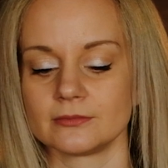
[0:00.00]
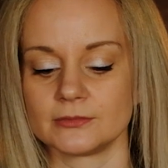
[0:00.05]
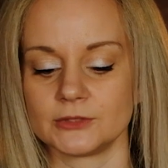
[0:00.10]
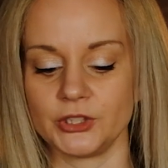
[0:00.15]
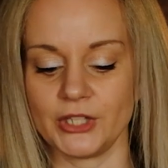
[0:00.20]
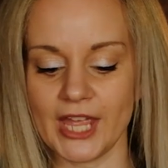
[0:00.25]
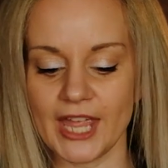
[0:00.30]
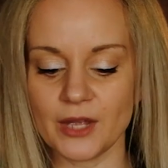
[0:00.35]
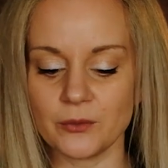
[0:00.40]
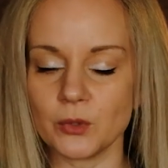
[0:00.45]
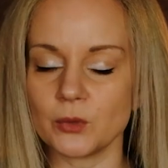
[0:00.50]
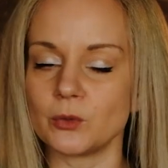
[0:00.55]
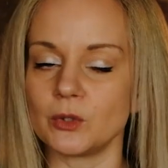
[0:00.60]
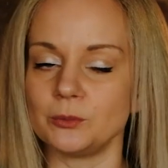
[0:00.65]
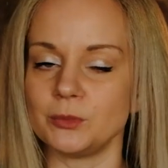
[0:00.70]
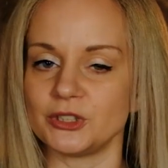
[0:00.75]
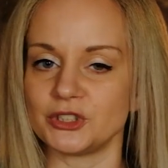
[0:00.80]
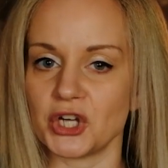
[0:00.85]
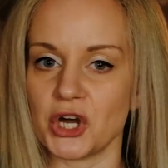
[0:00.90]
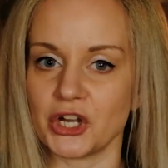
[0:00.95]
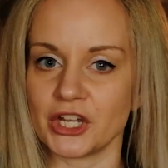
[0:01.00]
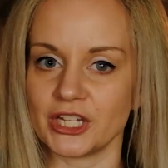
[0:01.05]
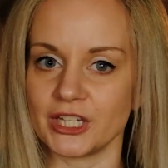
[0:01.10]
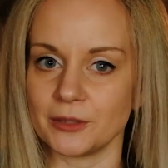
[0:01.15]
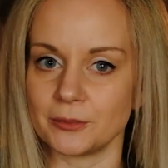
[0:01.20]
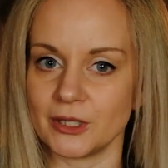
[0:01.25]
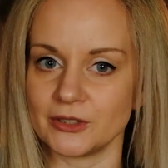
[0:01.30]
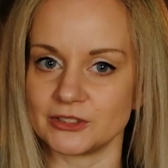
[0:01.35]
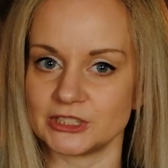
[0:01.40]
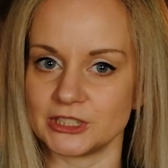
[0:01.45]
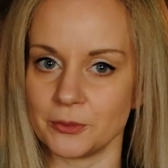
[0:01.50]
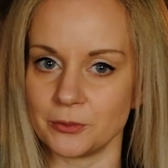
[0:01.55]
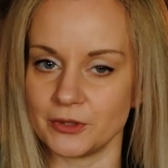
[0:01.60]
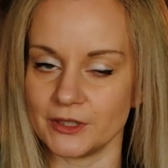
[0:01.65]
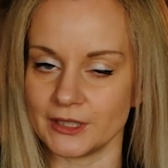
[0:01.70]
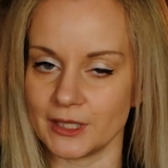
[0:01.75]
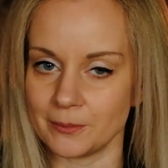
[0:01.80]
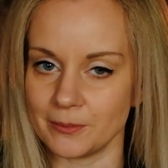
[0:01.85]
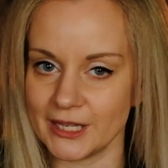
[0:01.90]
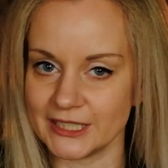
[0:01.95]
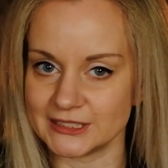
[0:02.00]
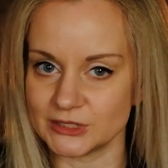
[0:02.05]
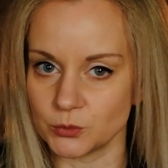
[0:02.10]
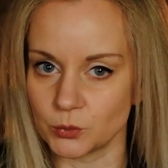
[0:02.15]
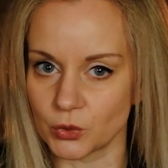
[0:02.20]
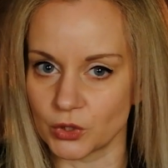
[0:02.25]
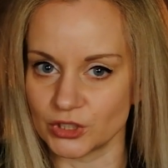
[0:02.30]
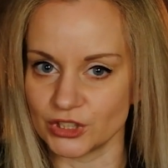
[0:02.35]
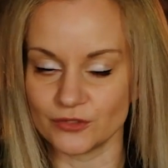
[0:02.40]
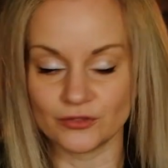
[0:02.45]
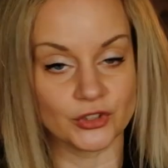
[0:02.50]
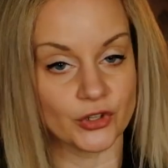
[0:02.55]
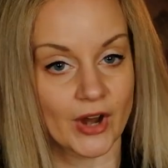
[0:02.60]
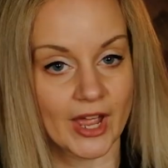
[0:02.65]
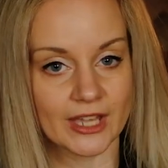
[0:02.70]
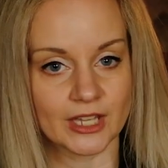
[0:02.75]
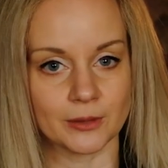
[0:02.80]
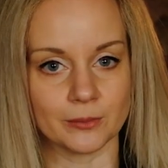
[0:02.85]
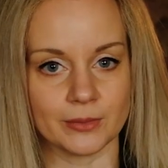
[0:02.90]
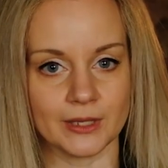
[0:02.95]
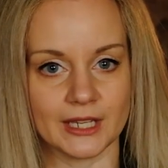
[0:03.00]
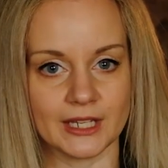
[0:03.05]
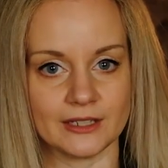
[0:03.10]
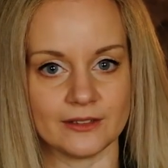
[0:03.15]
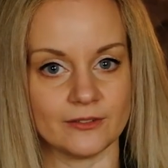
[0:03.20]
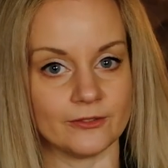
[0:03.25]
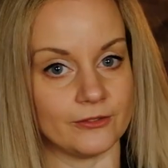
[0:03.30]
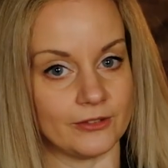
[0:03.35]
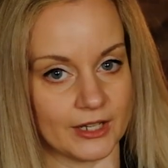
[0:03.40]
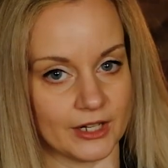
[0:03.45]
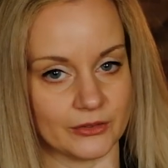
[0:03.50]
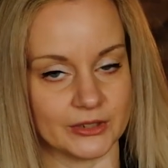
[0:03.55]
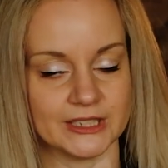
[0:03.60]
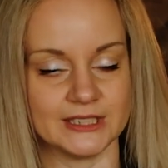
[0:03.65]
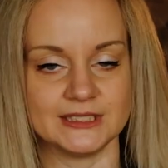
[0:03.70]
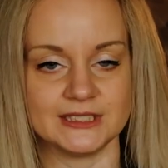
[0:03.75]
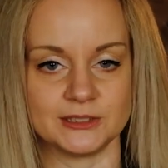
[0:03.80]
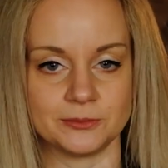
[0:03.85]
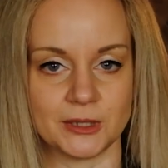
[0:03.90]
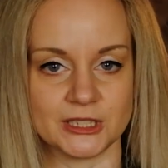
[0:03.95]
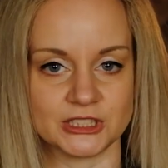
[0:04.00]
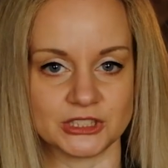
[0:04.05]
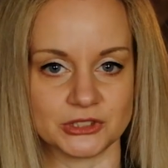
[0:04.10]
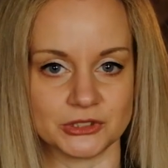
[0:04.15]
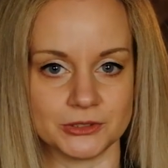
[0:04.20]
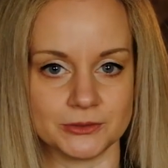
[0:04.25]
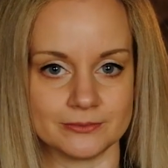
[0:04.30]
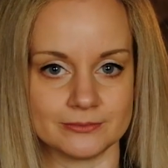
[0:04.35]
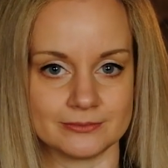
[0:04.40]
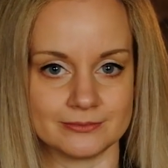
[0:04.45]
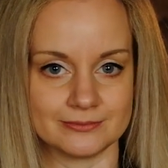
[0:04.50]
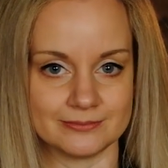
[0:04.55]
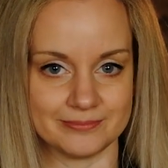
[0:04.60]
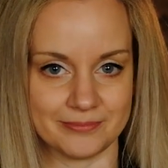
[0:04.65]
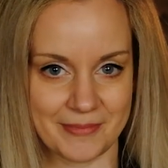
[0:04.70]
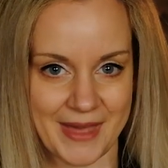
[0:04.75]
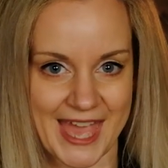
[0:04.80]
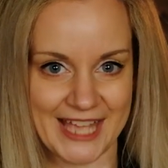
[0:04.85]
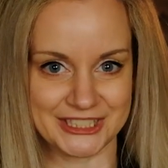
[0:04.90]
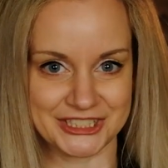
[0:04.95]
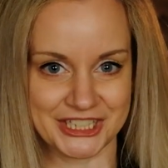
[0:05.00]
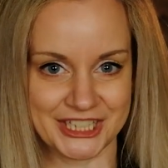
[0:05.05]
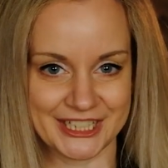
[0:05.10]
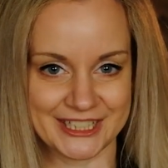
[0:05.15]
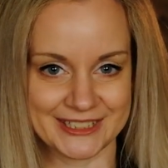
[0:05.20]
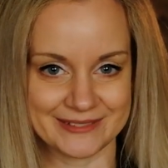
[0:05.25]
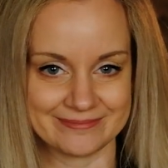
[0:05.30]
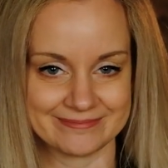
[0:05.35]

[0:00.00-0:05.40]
Today we will be talking about something that makes the world of Dragonbane very special. Magic.